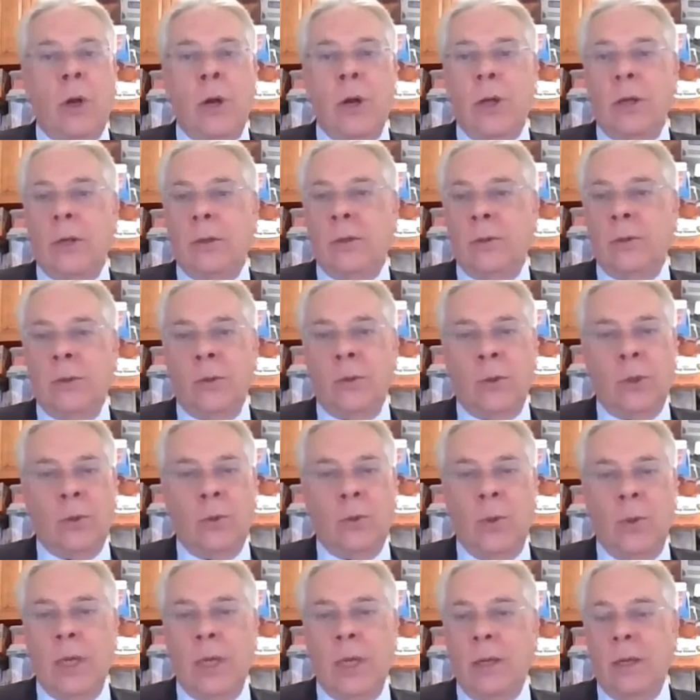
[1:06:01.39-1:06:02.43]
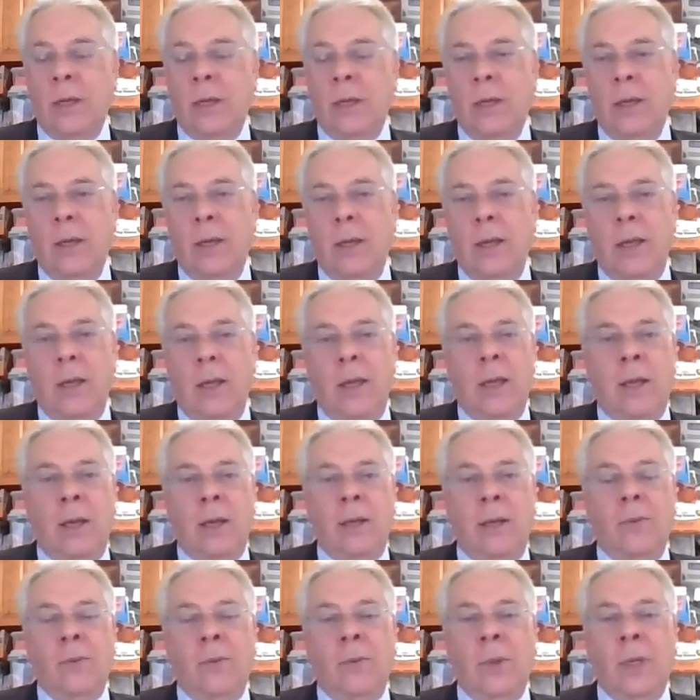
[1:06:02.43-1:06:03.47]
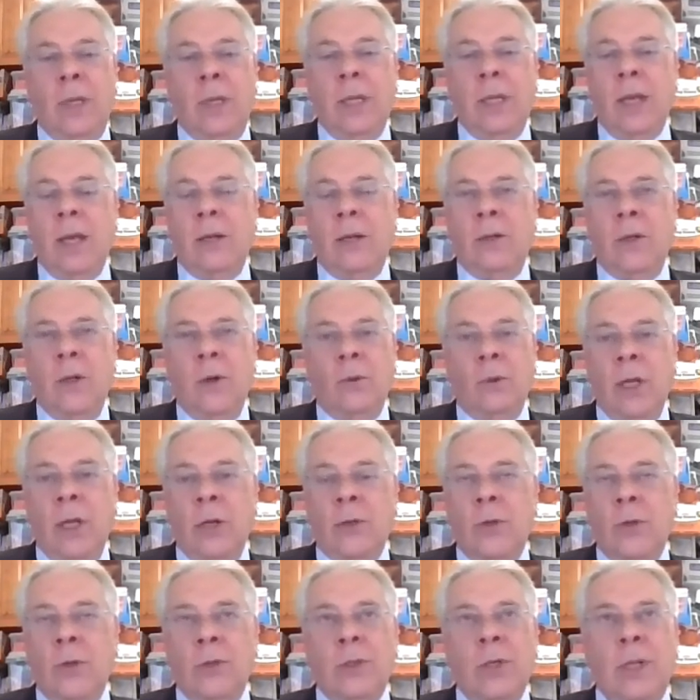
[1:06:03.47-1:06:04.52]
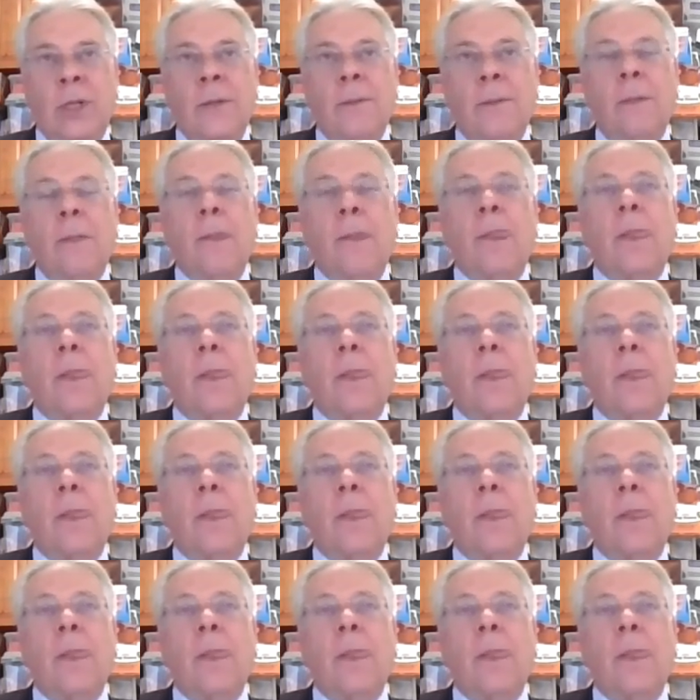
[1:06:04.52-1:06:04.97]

Ark during the week, and we had no electricity,